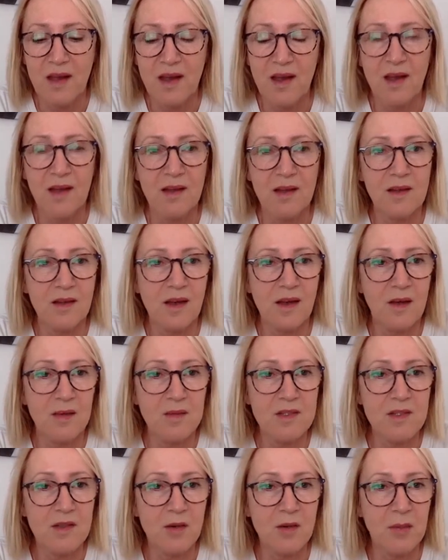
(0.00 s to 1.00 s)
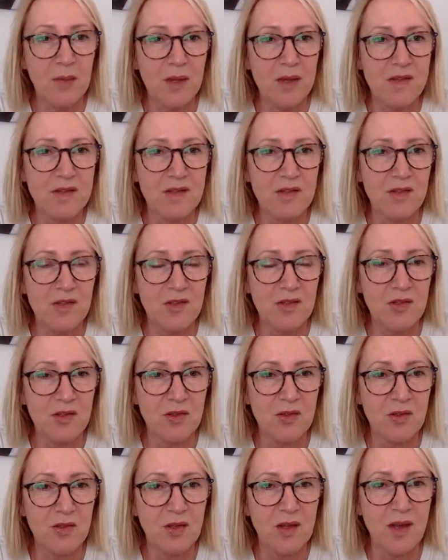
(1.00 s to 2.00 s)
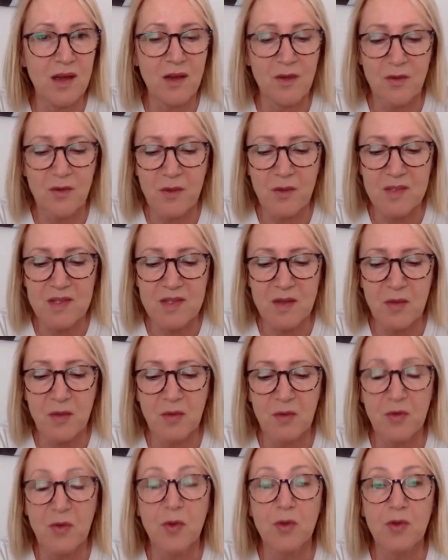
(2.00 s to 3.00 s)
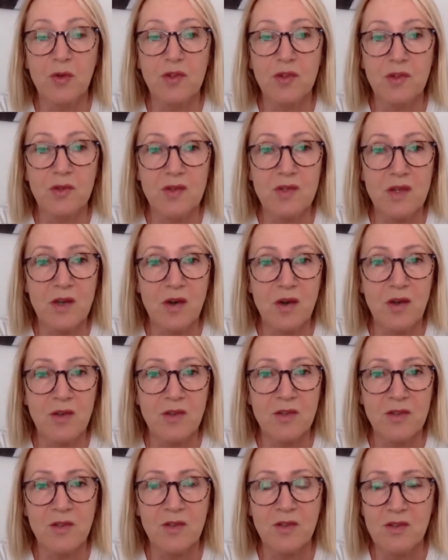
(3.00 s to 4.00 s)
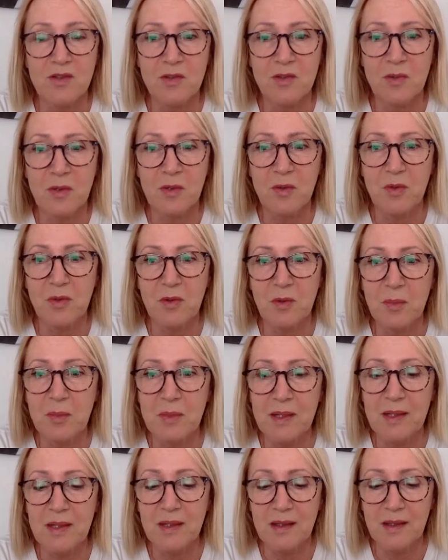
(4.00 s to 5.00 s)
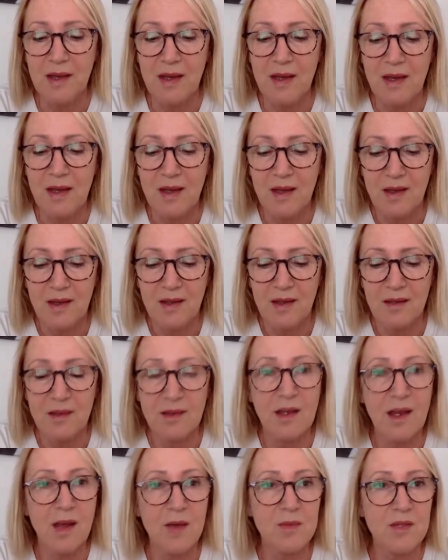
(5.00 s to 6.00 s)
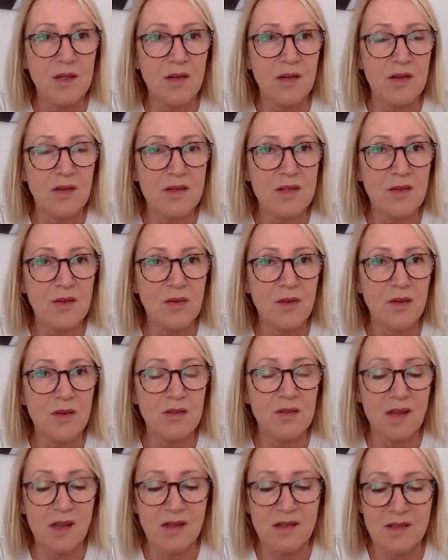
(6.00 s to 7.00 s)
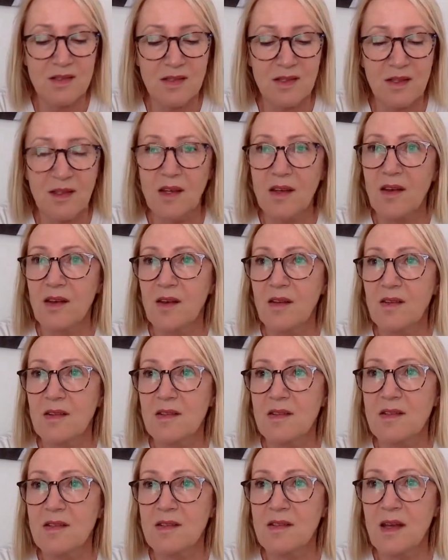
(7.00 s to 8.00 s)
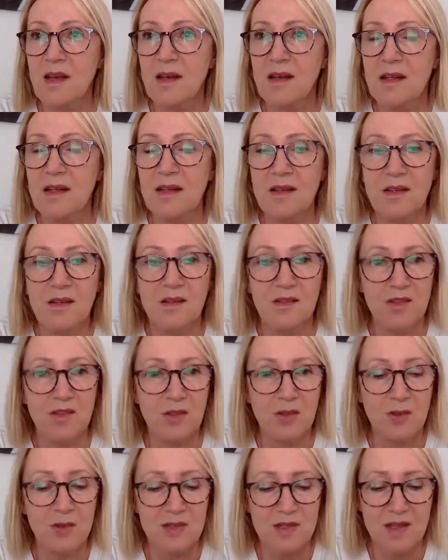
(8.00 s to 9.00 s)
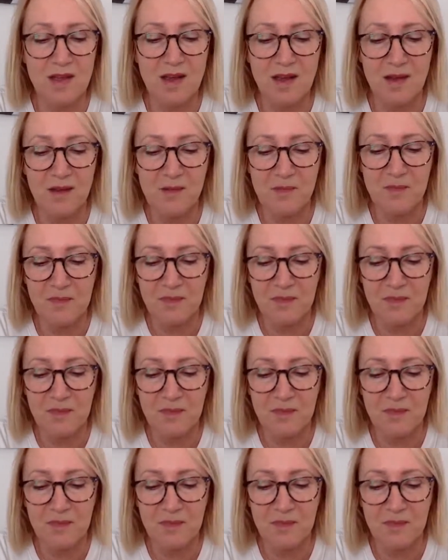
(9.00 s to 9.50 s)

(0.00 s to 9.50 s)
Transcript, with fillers: And I'm so blessed that you gave up some of your Tuesday afternoon to be with me in Cape Town. It's a fantastic sunny Tuesday.